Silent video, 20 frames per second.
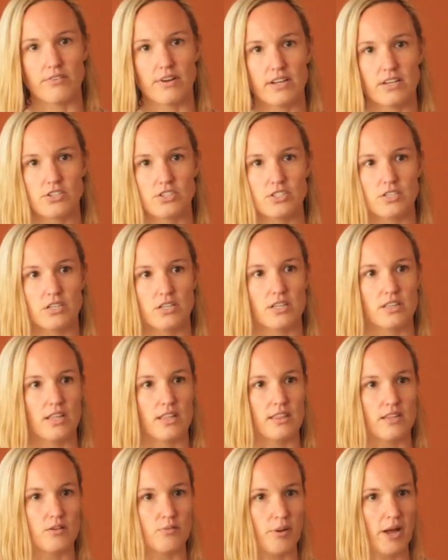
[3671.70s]
direction and
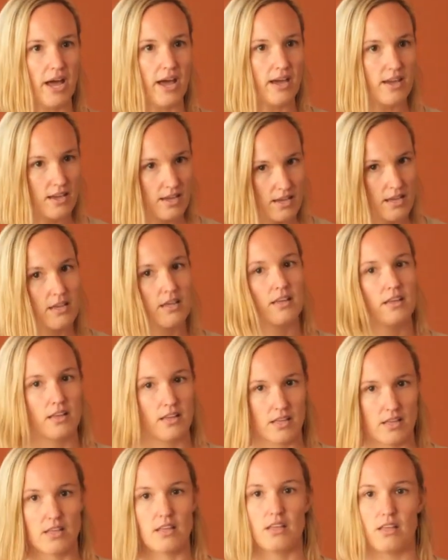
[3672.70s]
then they're back,
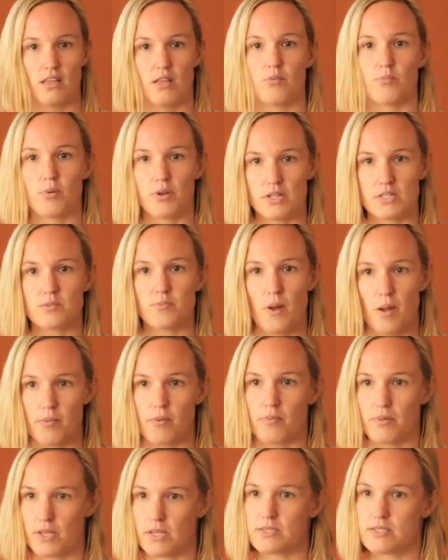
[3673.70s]
but it's
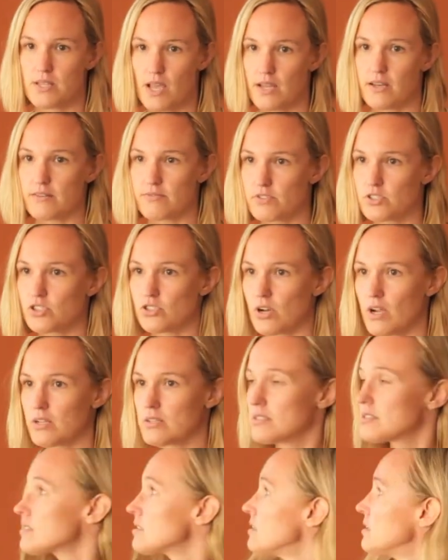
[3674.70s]
probably a sign of
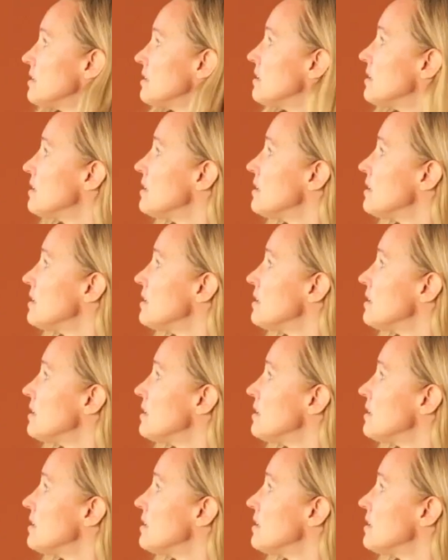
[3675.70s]
stress,